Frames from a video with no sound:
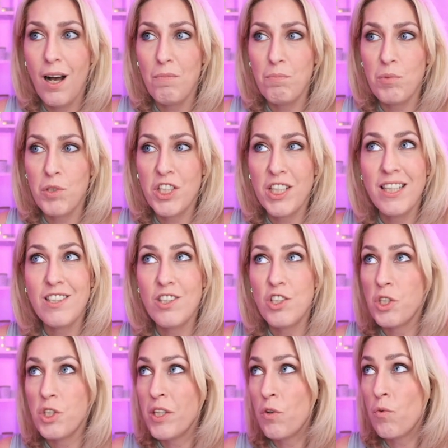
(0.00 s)
She's
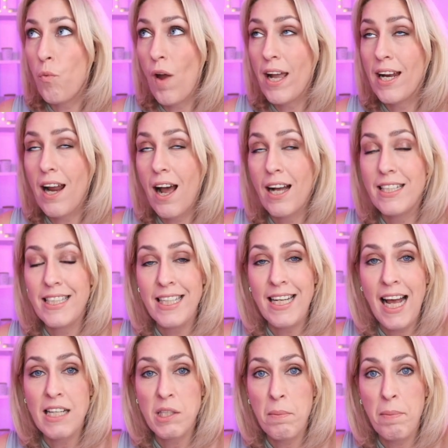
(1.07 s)
doing great. I did
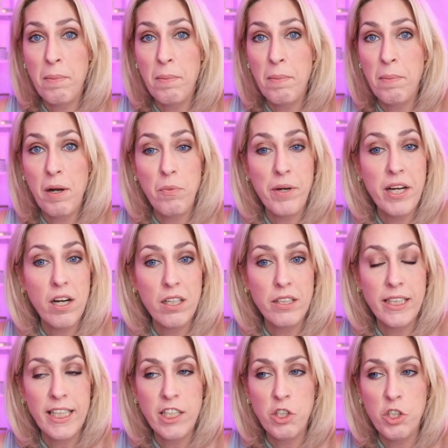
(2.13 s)
ask about
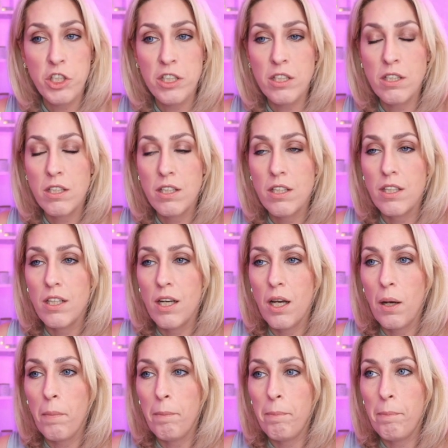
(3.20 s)
reincarnation,
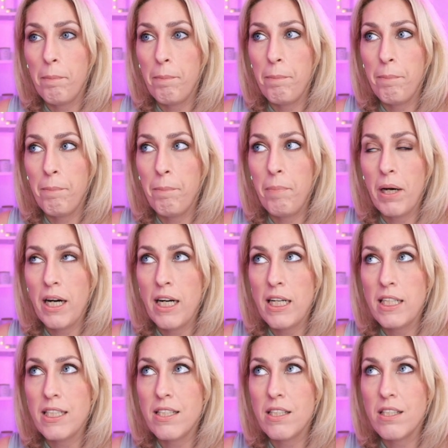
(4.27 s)
but